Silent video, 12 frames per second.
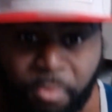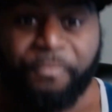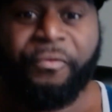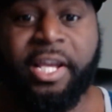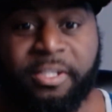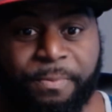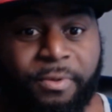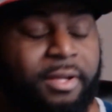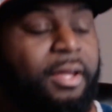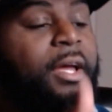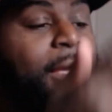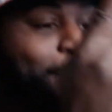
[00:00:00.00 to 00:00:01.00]
Facebook.
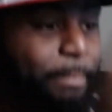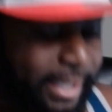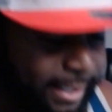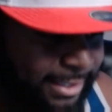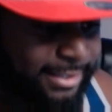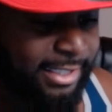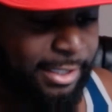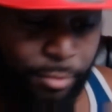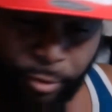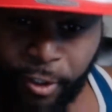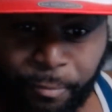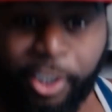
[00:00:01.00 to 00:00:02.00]
Me and Z
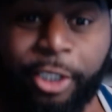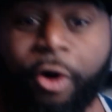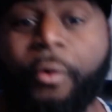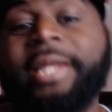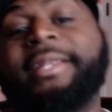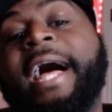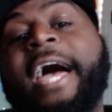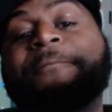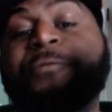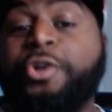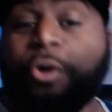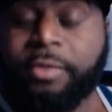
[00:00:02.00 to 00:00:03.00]
will be going live
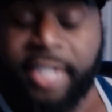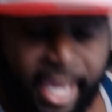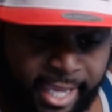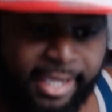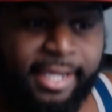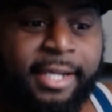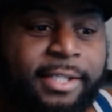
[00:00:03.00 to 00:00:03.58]
today